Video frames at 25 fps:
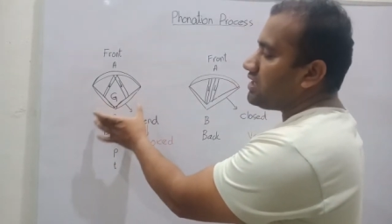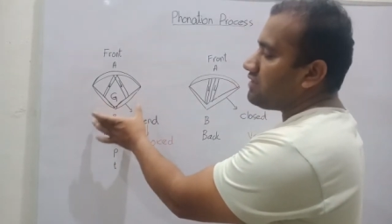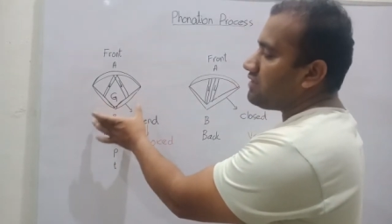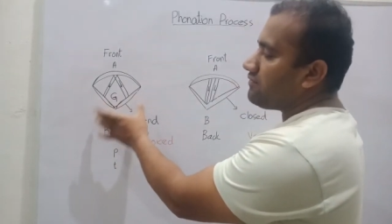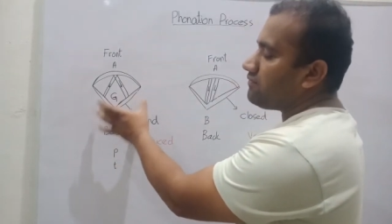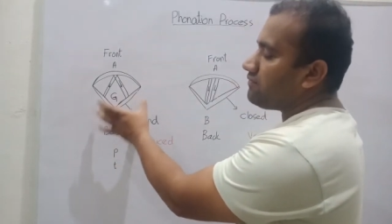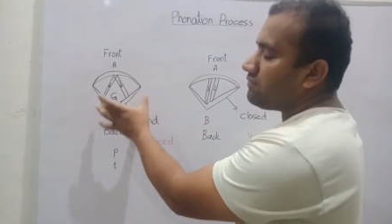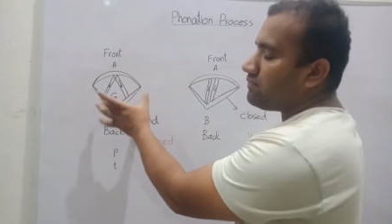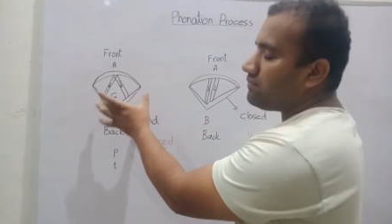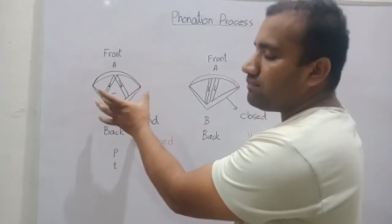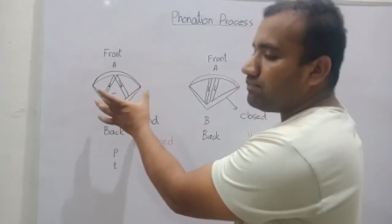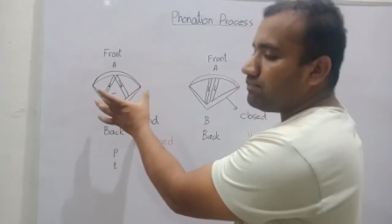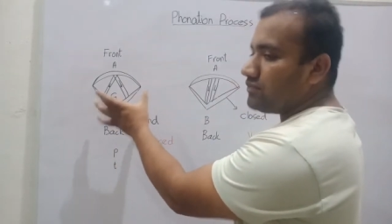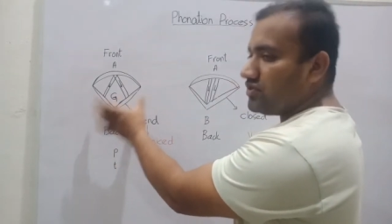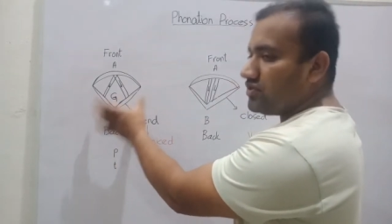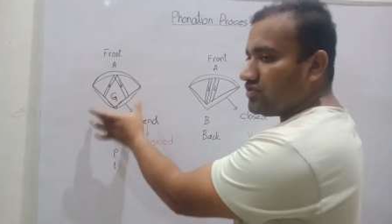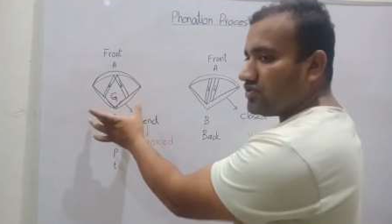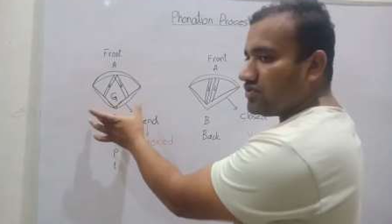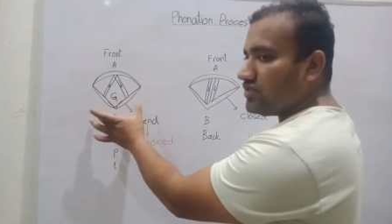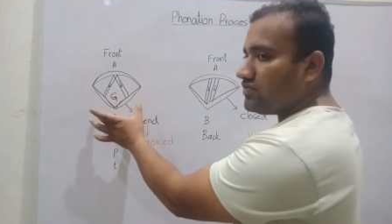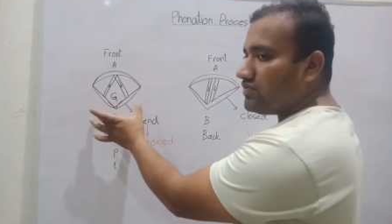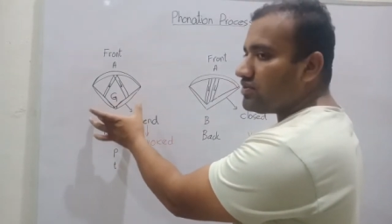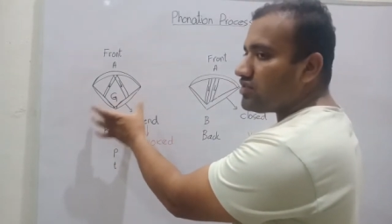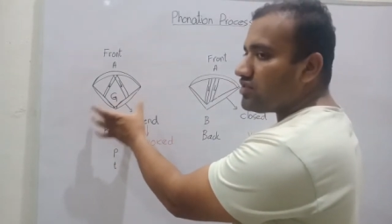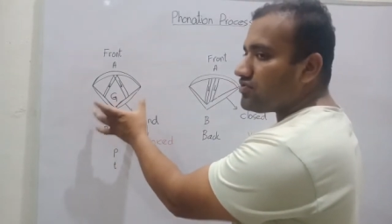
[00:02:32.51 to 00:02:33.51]
if this
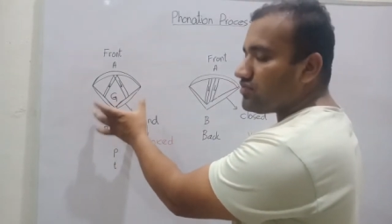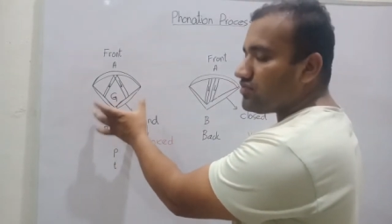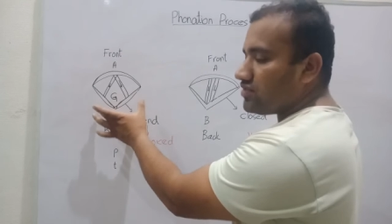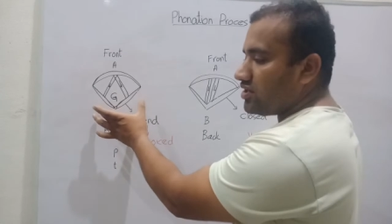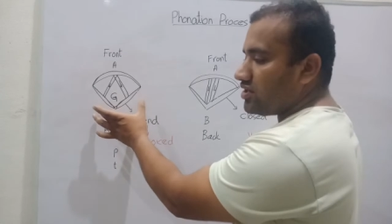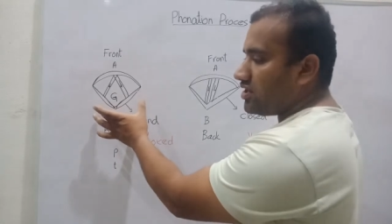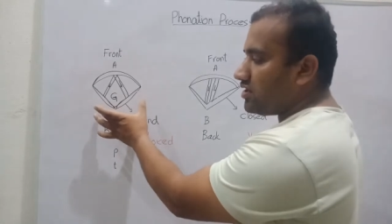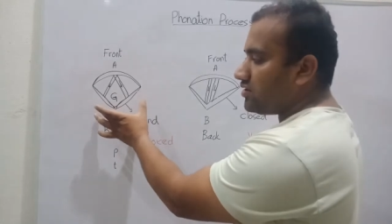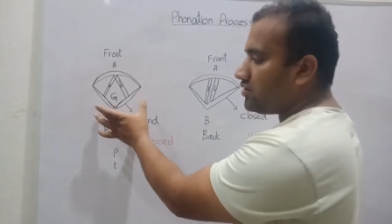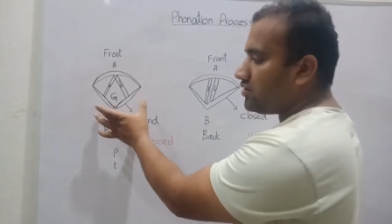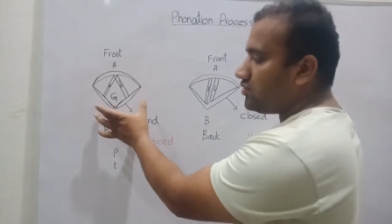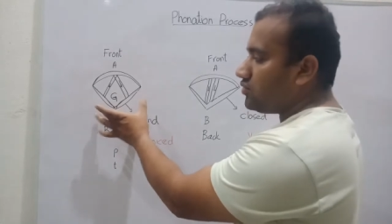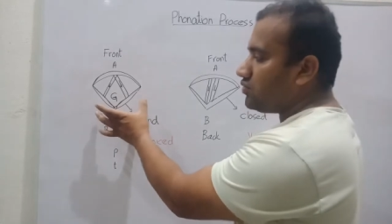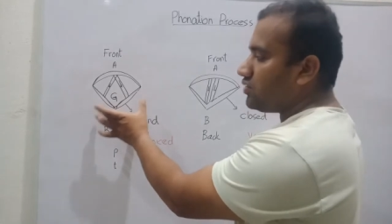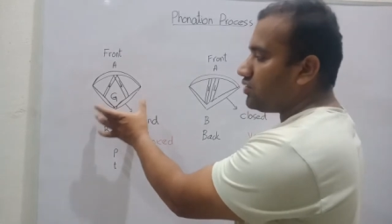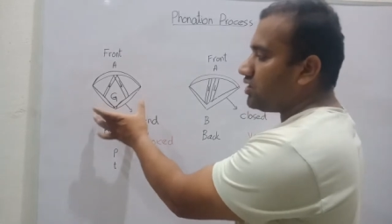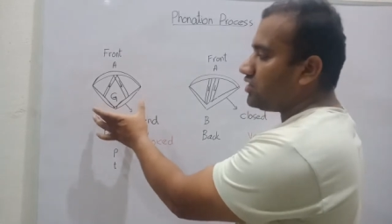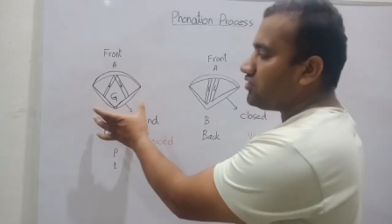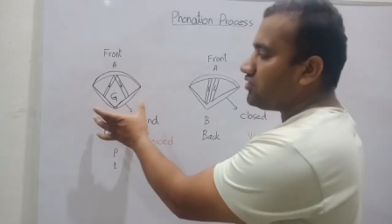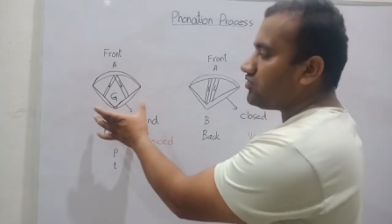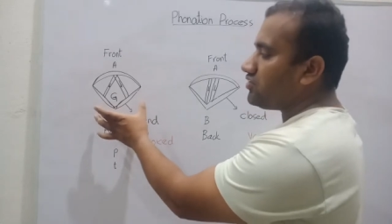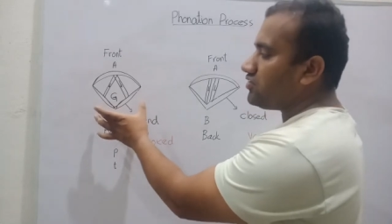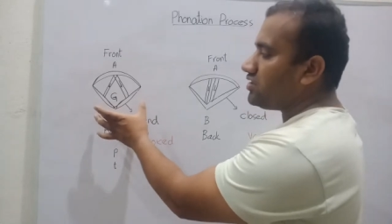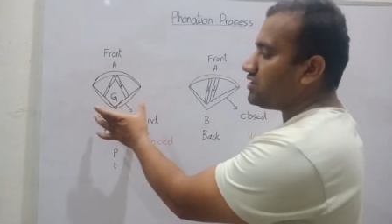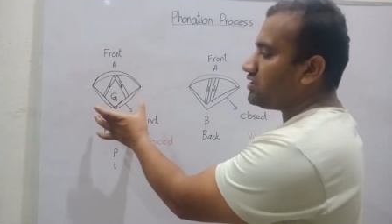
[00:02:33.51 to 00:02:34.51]
is the state, you
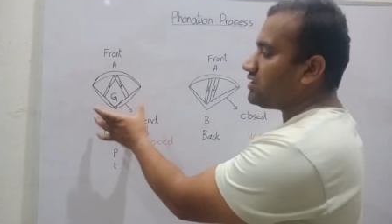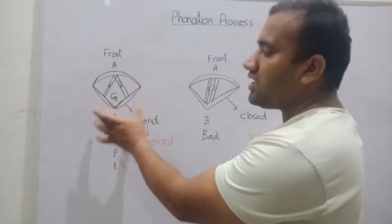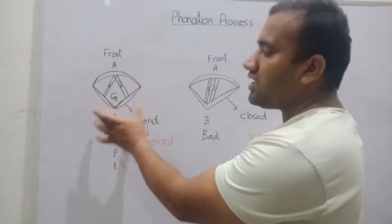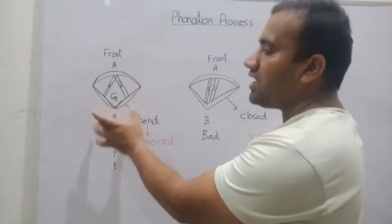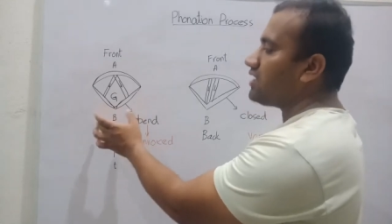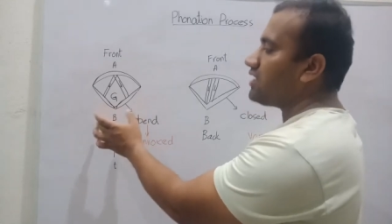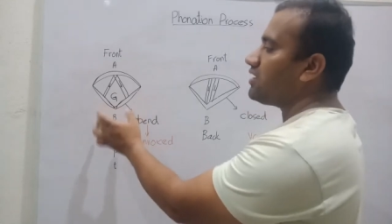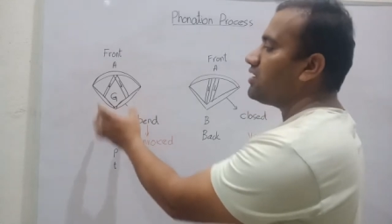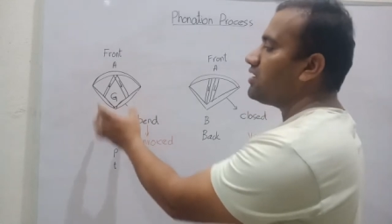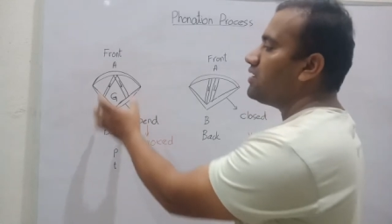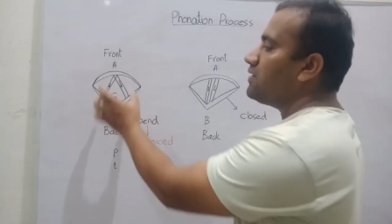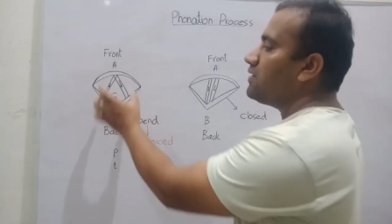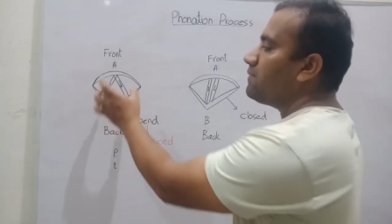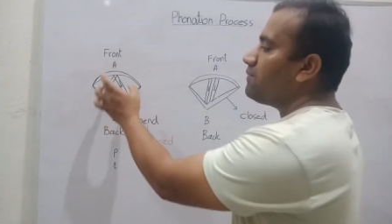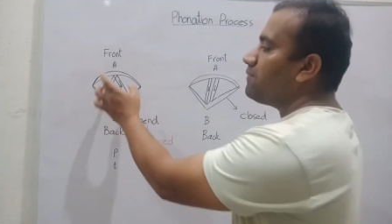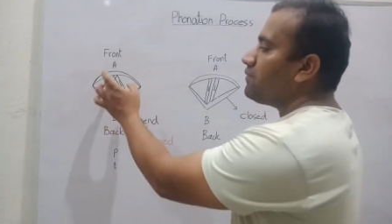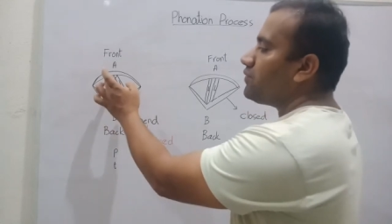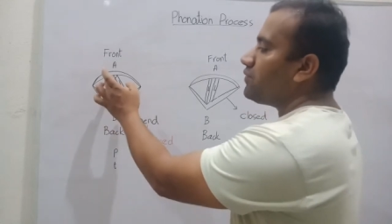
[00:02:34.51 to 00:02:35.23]
can say that